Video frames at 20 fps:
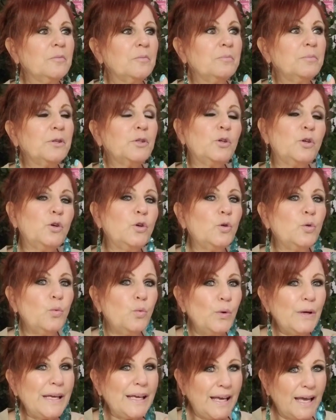but who
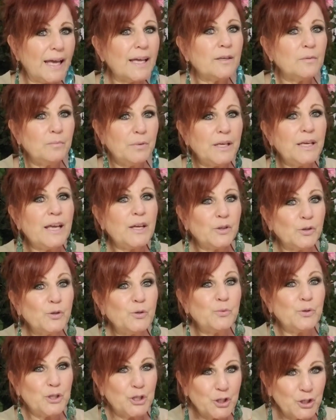we can be and
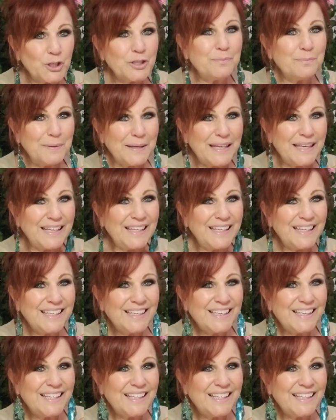who we should be